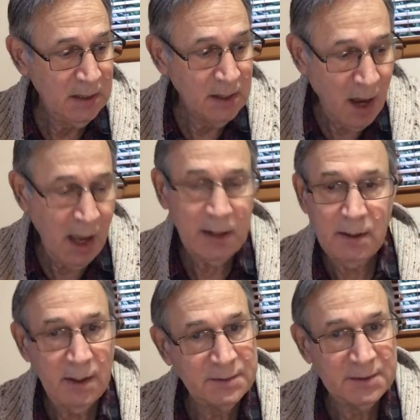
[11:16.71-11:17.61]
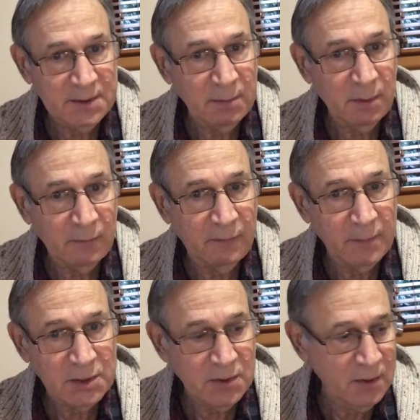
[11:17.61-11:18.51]
not as a symptom of
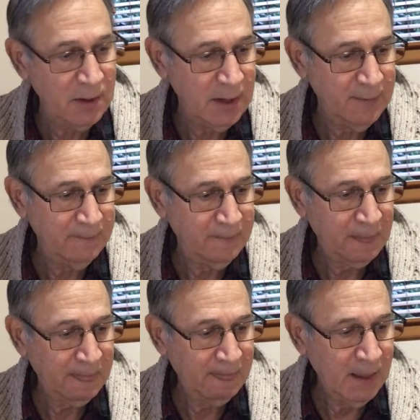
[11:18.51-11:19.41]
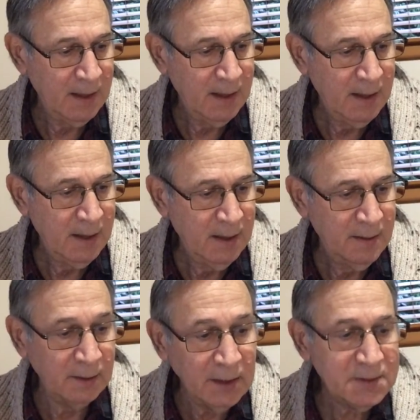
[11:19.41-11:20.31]
immaturity.
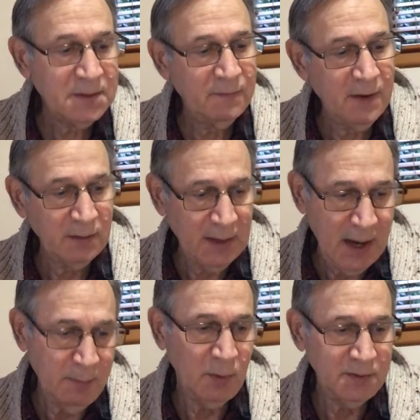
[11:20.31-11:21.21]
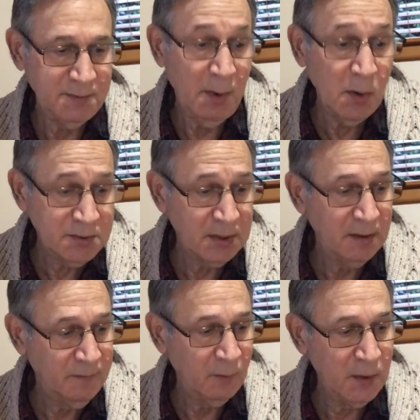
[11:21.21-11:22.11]
The list of their labels,
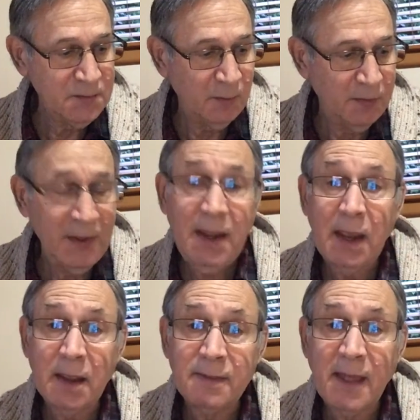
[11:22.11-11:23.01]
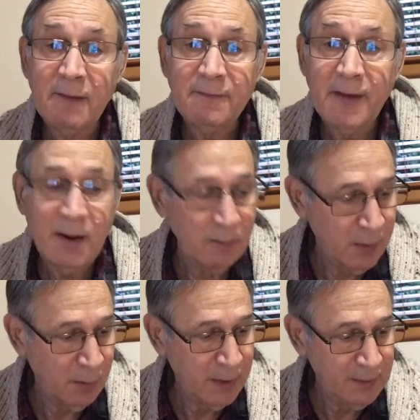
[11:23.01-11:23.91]
mostly for wishful thinking at that fatal
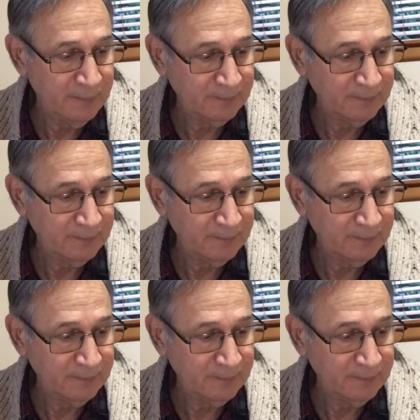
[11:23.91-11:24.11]
moment,